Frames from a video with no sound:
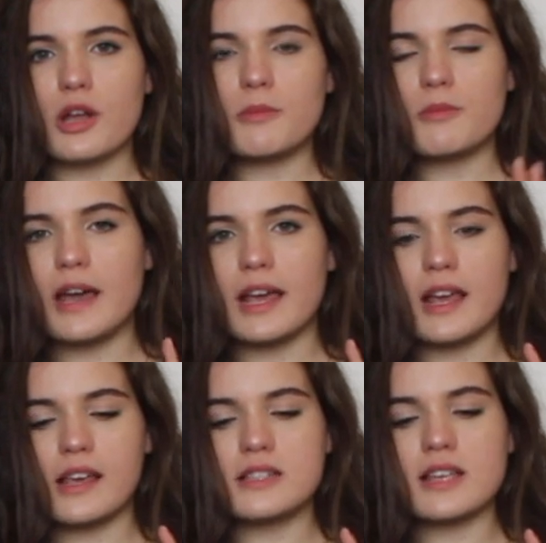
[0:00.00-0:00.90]
going to be
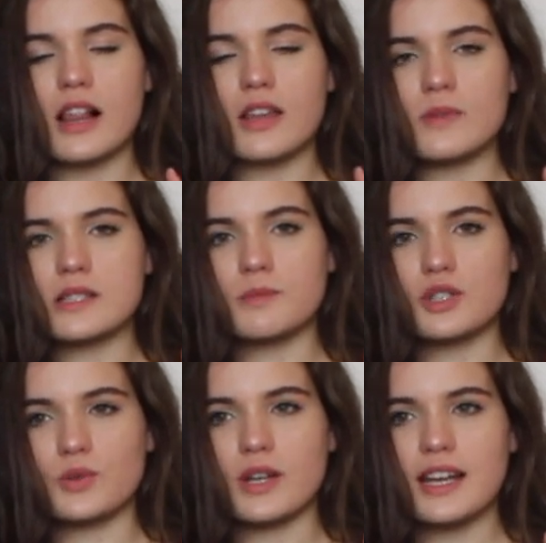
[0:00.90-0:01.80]
making a salad with some
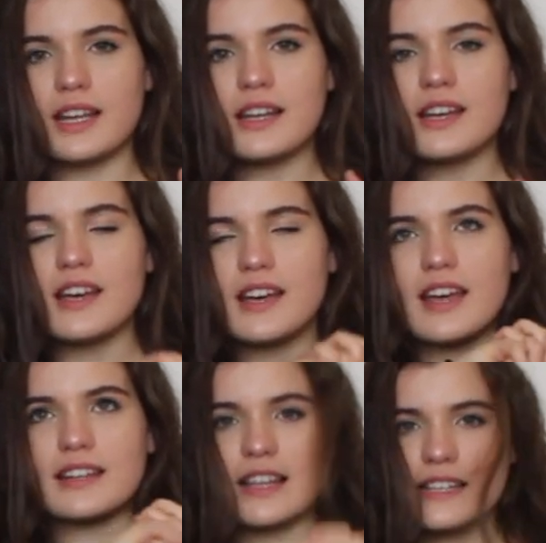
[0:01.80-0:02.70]
tuna in it,
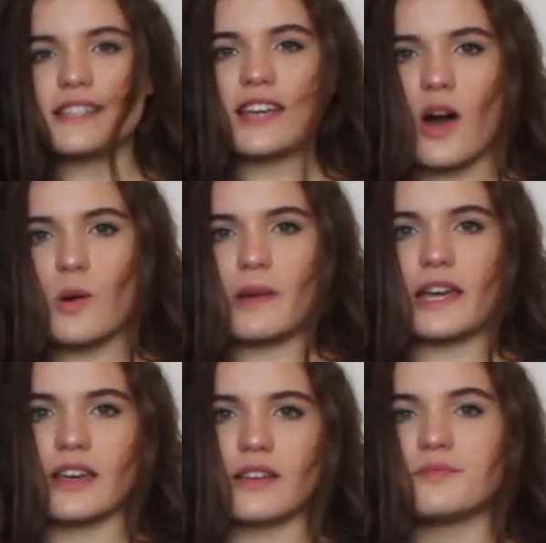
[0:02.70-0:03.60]
and let's see how I
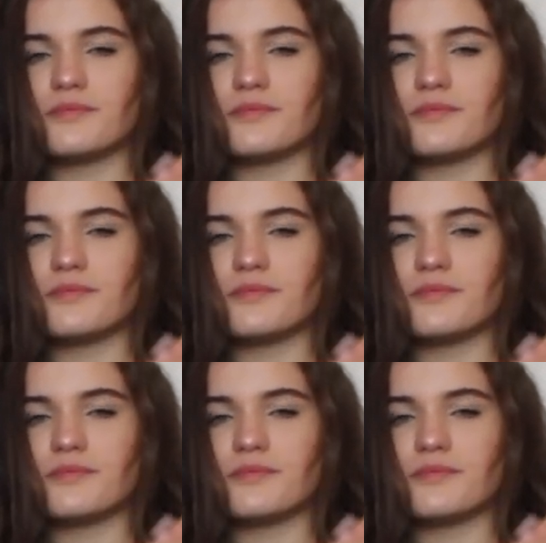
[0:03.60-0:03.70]
make it.